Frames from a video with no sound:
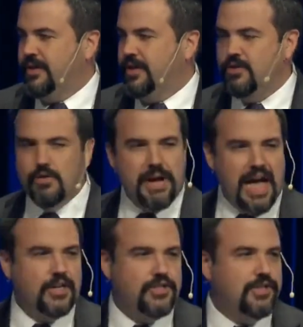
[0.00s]
Can you
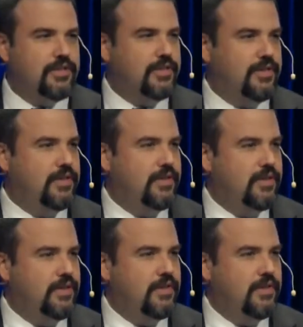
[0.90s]
imagine
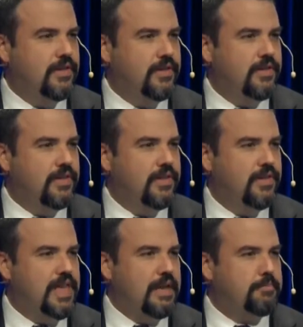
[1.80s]

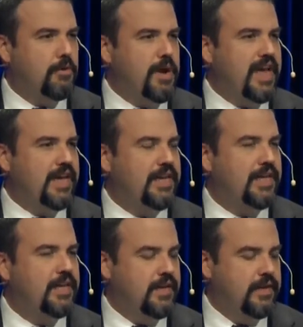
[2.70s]
that
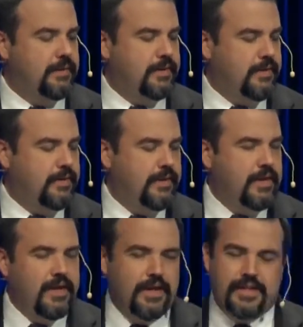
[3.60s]
parade?
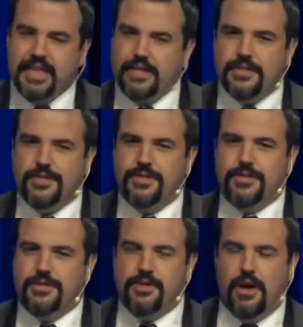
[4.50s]
That's
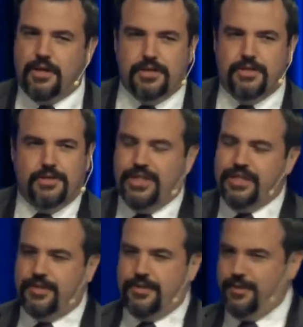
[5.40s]
not
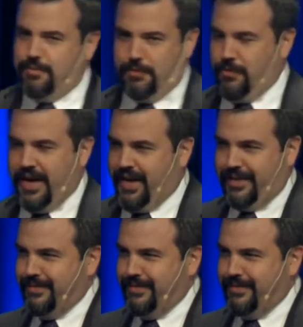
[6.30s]
Jesus' parade.